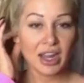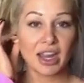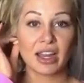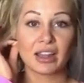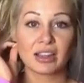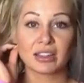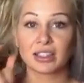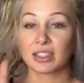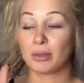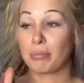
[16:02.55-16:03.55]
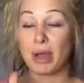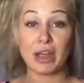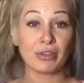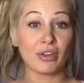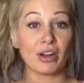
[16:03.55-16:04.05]
And
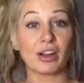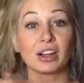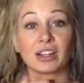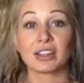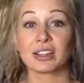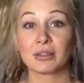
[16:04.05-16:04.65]
by far,